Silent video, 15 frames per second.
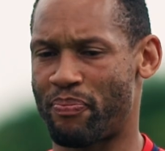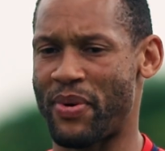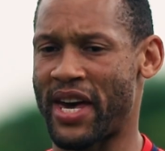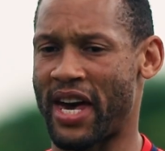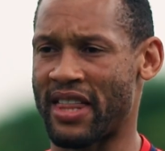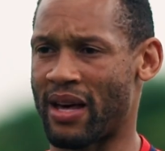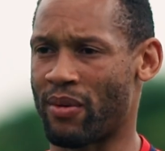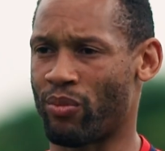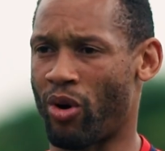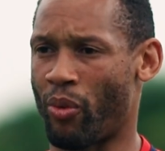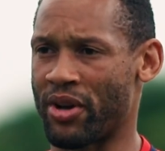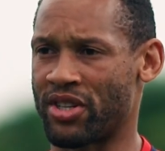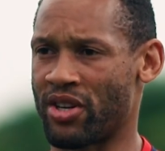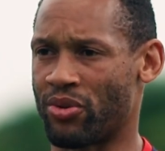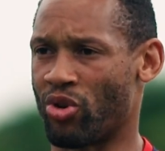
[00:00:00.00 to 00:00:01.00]
bigger than
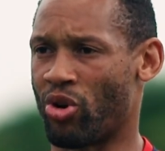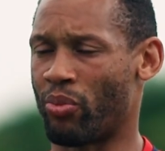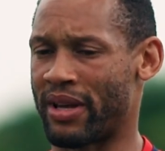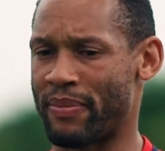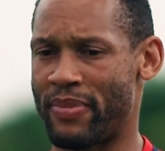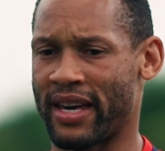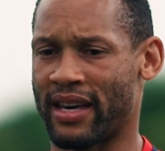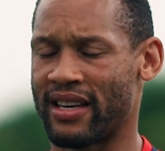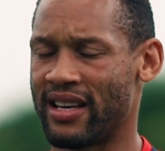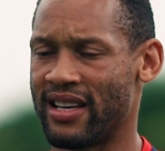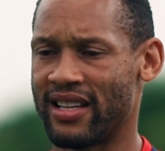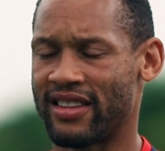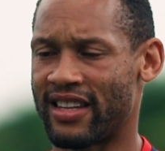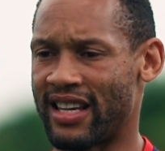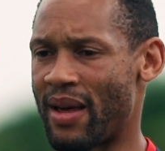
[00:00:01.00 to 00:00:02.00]
what we do normally. Big,
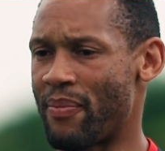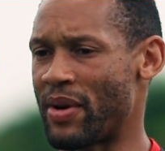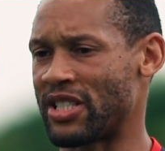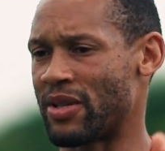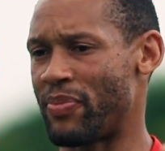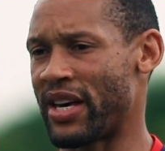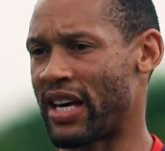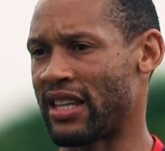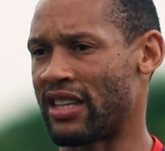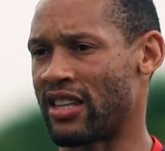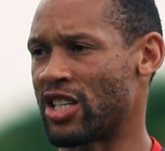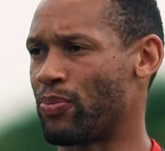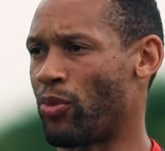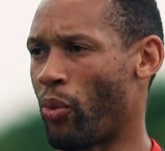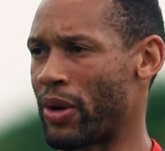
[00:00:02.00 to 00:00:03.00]
the Olympics is bigger than
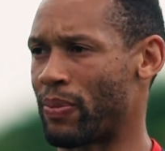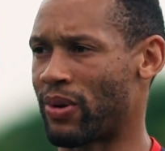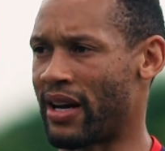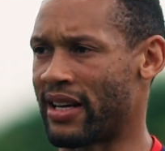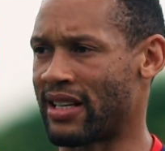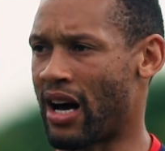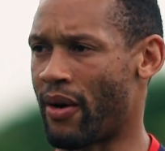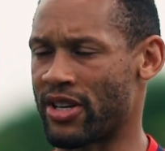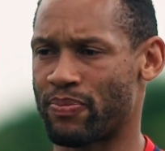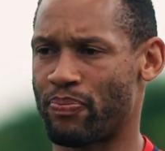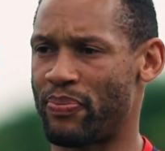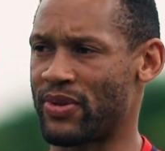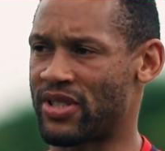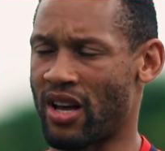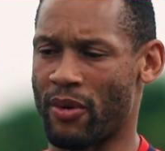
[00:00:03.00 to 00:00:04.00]
the sport we play now. It's
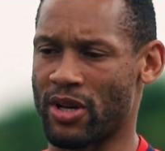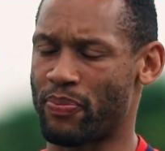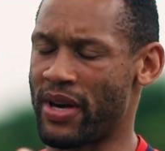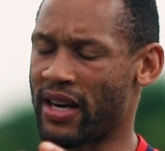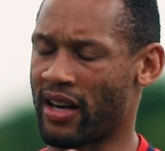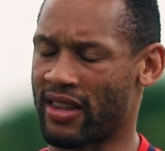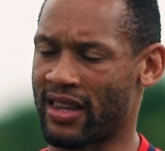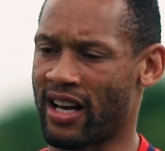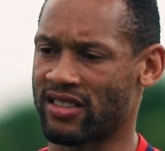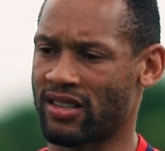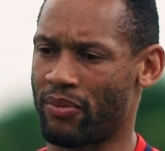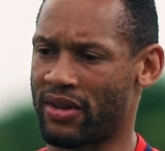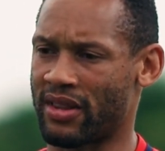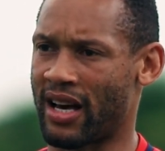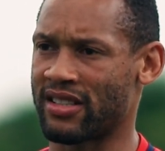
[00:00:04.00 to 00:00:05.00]
yeah. so much bigger, and that's
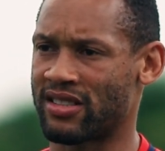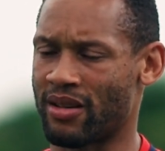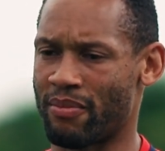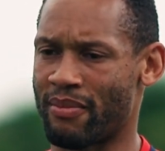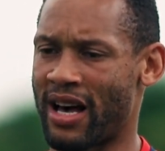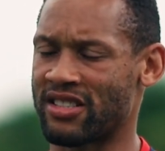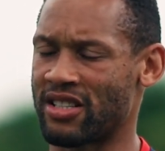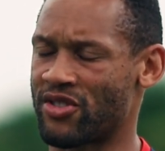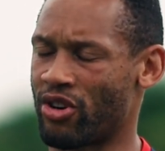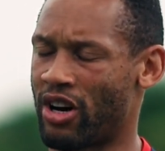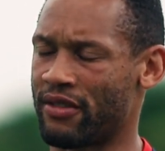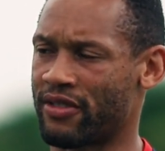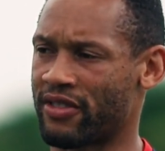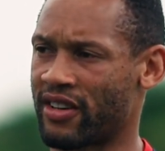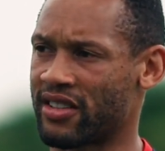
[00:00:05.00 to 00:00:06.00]
something that's a massive
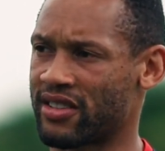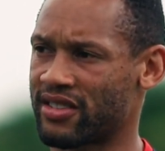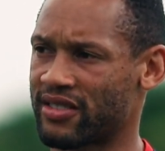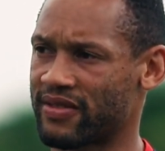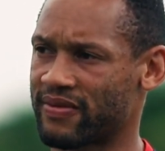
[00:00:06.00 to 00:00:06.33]
driver for us.